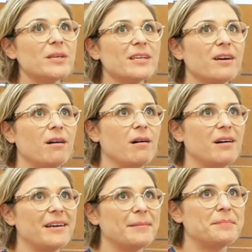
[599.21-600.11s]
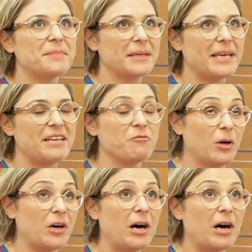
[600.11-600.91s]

I believe, well,